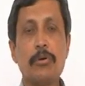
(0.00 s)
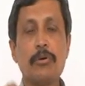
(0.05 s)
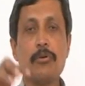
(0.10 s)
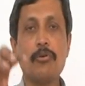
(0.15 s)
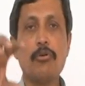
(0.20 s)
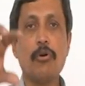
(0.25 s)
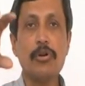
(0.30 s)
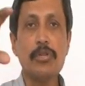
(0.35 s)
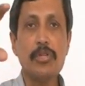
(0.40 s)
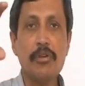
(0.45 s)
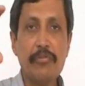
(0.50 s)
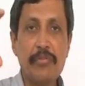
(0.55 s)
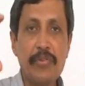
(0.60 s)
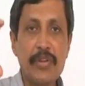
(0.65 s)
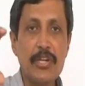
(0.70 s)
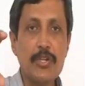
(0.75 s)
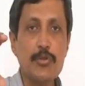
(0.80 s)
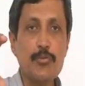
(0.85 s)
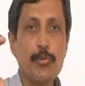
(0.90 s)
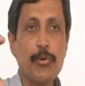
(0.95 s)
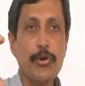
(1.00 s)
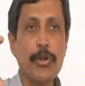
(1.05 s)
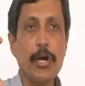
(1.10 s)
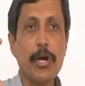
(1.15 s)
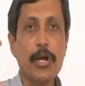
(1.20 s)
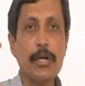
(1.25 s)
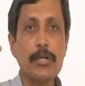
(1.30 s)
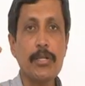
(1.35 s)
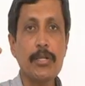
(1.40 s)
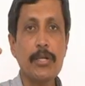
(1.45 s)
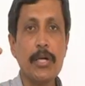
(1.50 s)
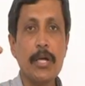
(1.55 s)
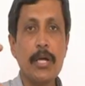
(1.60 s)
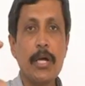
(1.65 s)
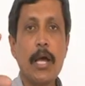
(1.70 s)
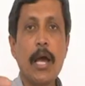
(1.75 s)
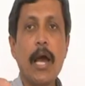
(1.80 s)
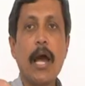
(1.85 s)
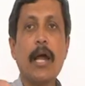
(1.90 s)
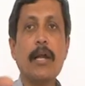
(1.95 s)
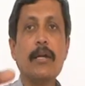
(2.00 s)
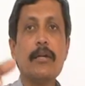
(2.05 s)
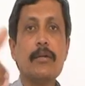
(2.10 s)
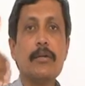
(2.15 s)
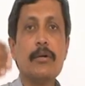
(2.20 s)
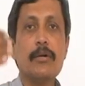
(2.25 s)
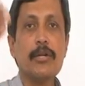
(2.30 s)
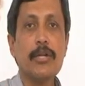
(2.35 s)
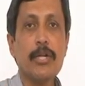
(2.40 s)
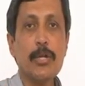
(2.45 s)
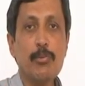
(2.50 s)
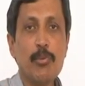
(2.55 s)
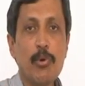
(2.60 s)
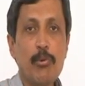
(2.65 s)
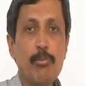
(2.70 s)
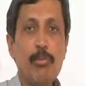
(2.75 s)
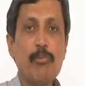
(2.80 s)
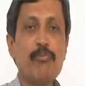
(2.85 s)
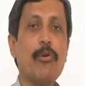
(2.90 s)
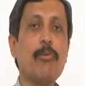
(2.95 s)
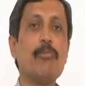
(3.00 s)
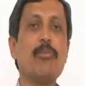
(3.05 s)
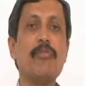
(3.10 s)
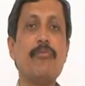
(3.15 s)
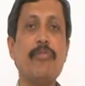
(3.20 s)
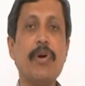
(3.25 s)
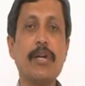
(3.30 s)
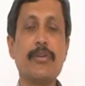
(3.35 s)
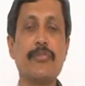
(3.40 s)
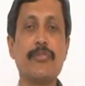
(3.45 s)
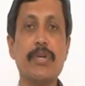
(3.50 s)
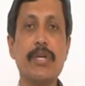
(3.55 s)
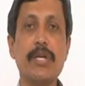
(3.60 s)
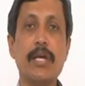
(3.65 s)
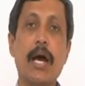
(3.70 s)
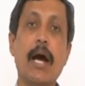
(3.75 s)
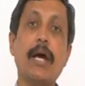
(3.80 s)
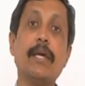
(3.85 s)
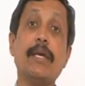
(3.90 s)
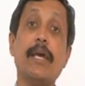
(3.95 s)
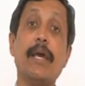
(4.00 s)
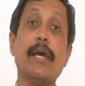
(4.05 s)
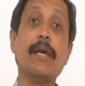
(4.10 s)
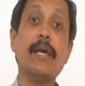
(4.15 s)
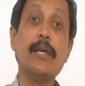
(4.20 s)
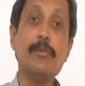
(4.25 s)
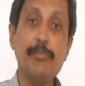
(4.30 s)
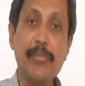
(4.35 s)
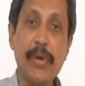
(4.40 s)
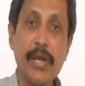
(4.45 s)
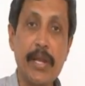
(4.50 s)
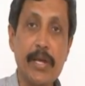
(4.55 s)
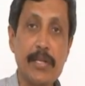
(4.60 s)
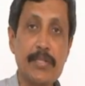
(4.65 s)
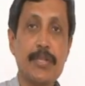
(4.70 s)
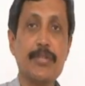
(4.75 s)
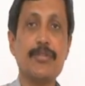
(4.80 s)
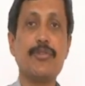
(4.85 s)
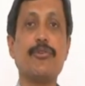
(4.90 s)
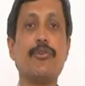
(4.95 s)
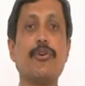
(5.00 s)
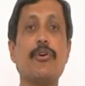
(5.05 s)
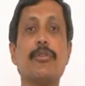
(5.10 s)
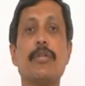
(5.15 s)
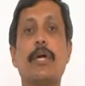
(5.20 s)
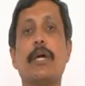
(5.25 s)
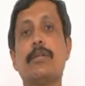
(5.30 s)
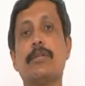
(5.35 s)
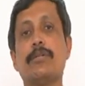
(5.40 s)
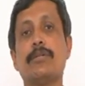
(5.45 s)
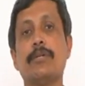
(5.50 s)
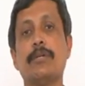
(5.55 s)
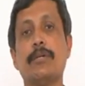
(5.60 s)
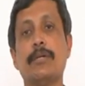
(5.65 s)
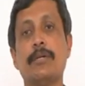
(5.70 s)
got the finished product and removed from my factory, I again paid excess duty on that.